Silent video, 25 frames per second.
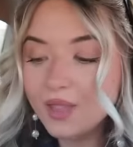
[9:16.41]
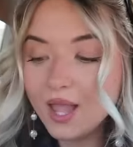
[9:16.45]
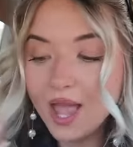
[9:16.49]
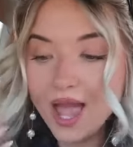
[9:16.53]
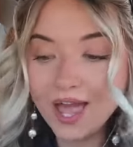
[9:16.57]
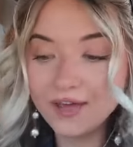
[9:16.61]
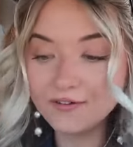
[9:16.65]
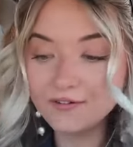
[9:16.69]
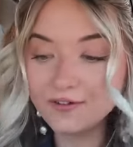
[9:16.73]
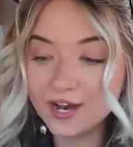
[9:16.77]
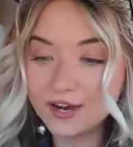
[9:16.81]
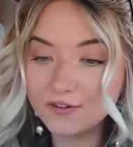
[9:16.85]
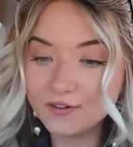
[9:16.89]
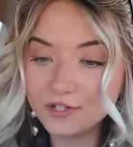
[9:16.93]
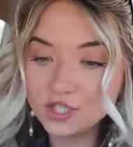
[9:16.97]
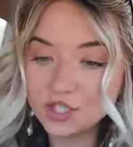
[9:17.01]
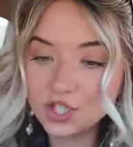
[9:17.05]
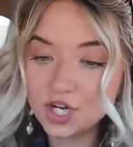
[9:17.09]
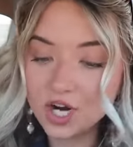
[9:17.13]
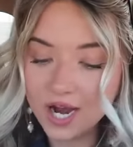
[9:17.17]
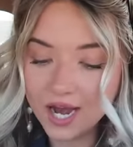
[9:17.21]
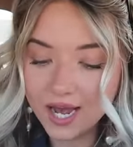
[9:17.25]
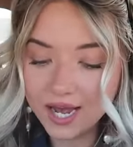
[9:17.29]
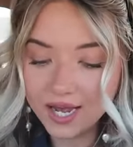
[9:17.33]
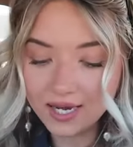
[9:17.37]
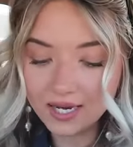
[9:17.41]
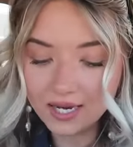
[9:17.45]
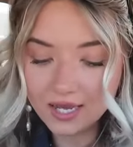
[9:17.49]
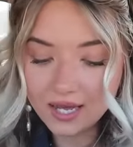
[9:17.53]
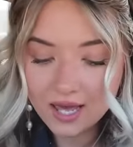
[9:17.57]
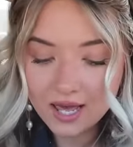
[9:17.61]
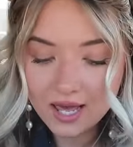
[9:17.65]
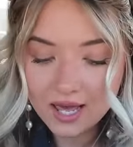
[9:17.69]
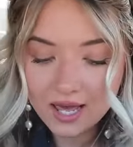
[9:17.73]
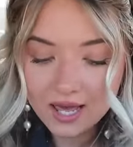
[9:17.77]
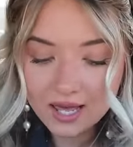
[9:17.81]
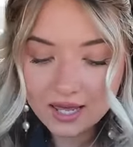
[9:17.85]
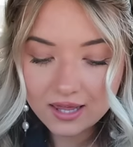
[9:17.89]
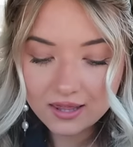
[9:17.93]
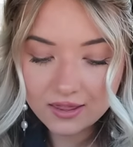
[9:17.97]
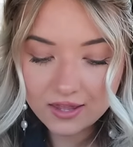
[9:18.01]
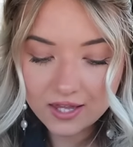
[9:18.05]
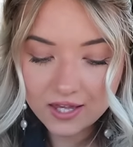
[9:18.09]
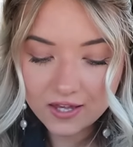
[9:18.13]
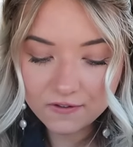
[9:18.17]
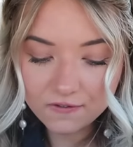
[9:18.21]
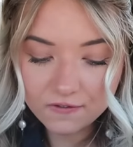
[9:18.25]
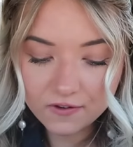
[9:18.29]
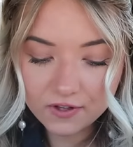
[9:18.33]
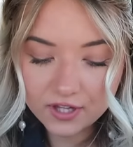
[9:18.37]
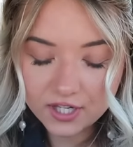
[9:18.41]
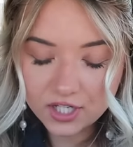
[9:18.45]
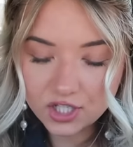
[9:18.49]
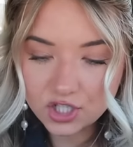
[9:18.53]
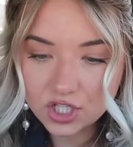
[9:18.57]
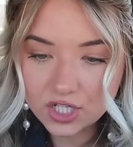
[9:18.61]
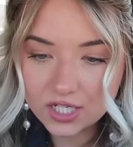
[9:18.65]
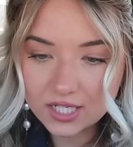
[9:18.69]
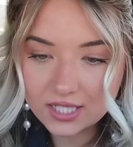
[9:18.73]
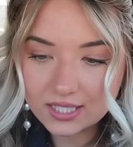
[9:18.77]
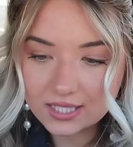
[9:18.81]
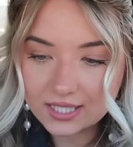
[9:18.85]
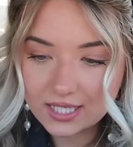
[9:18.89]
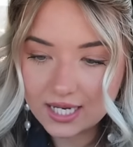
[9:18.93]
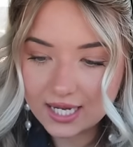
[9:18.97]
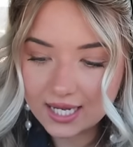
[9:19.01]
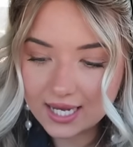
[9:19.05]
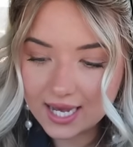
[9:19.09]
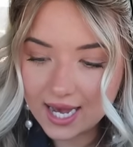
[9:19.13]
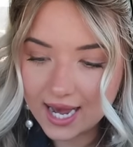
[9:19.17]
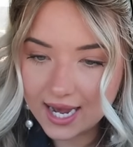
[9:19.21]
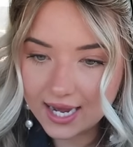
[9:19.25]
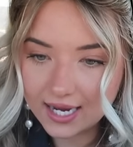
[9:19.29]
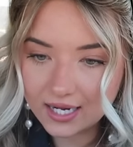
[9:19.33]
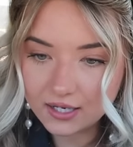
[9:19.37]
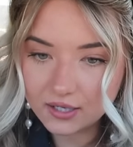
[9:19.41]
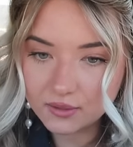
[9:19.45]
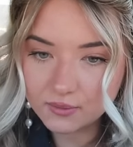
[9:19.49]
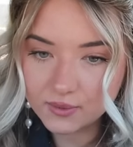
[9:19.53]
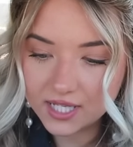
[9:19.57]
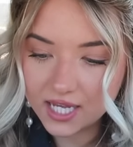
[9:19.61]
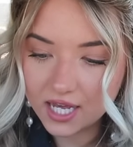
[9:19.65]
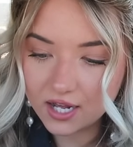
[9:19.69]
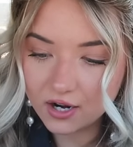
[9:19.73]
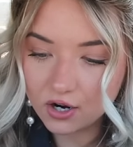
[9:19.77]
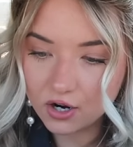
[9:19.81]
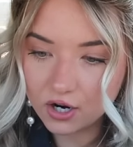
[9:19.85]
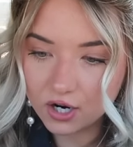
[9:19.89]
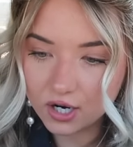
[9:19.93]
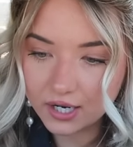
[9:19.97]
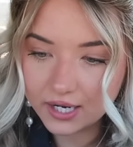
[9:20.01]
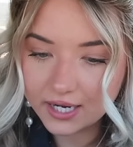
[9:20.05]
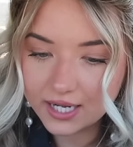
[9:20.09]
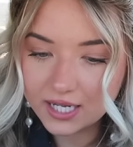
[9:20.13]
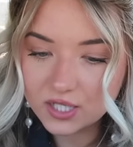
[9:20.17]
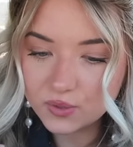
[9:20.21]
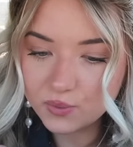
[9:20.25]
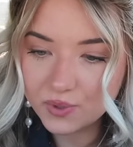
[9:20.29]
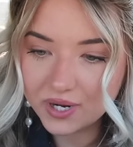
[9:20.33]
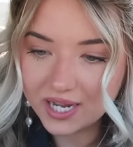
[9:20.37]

I have never tried the Philly cheesesteak items at Hardee's,